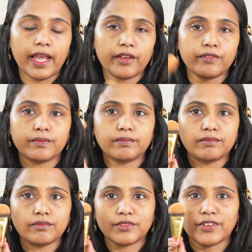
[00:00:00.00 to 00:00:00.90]
have
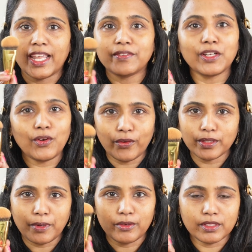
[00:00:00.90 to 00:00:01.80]
raved a lot
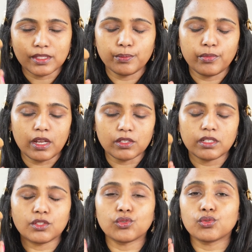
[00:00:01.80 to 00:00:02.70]
about this brush.
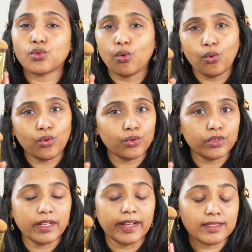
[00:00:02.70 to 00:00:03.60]
It's so
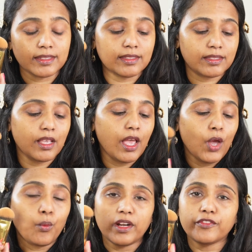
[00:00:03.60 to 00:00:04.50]
good, guys. It's
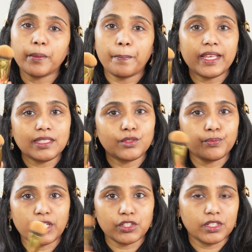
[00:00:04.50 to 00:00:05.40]
one of the best
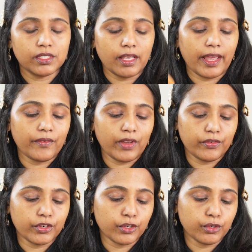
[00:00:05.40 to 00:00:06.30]
brushes I have
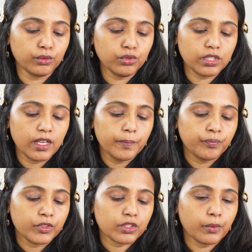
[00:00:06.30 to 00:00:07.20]
ever used.
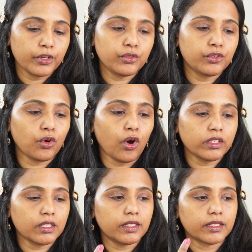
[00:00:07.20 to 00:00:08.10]
So I'm going to
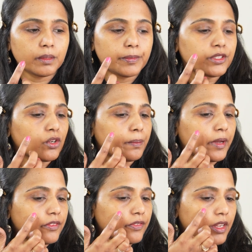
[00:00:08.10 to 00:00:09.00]
dot a little bit on
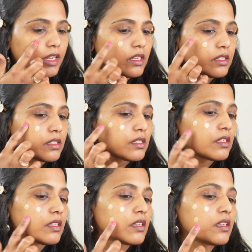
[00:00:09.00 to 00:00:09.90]
my face.